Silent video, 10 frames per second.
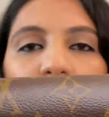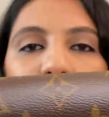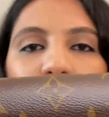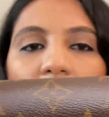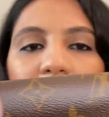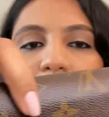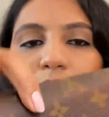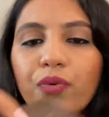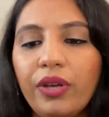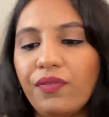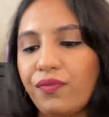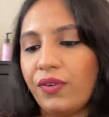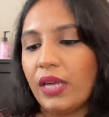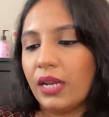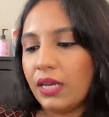So I don't know if
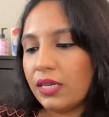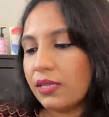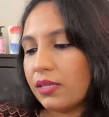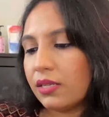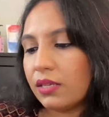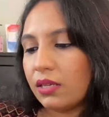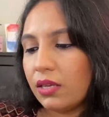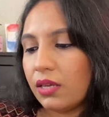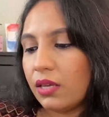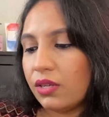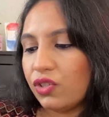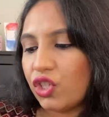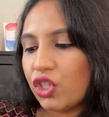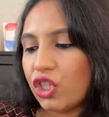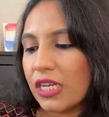it is
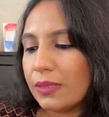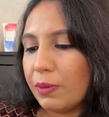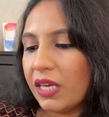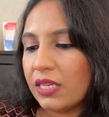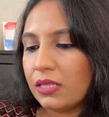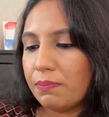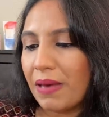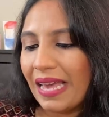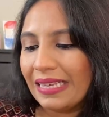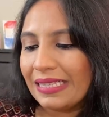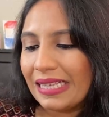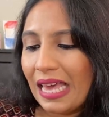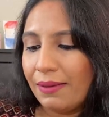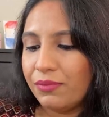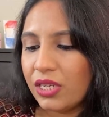just because the bag is
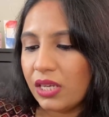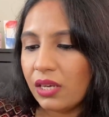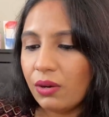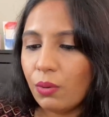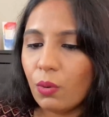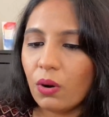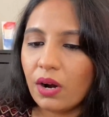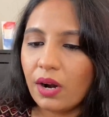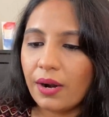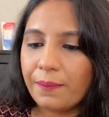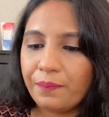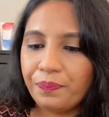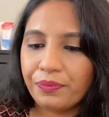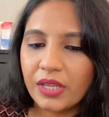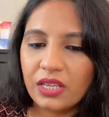empty or
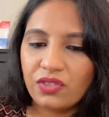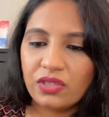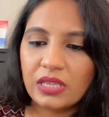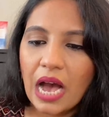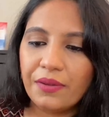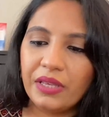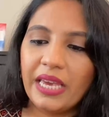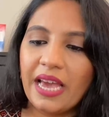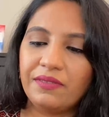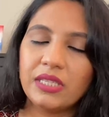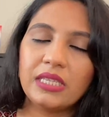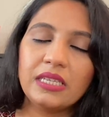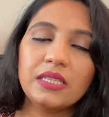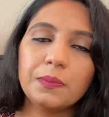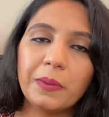it's just how the canvas
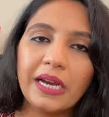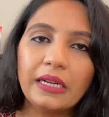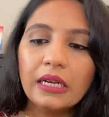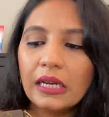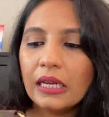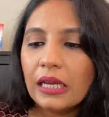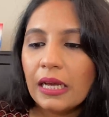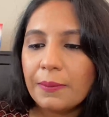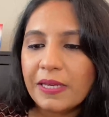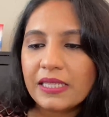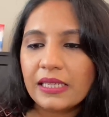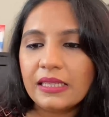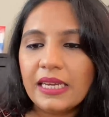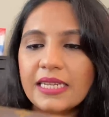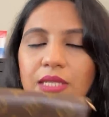is. But
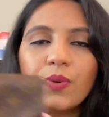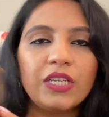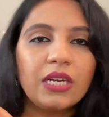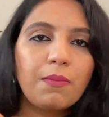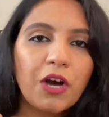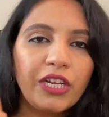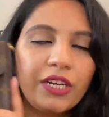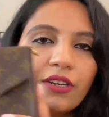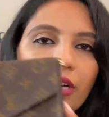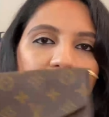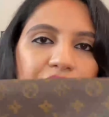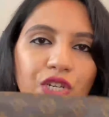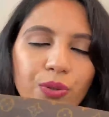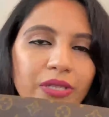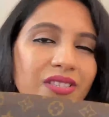basically, I just want to come on here and
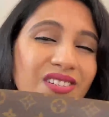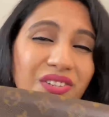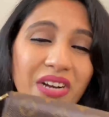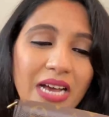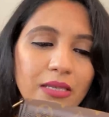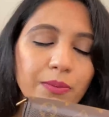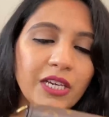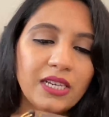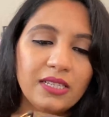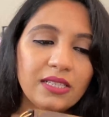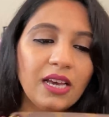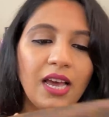show this to you guys because,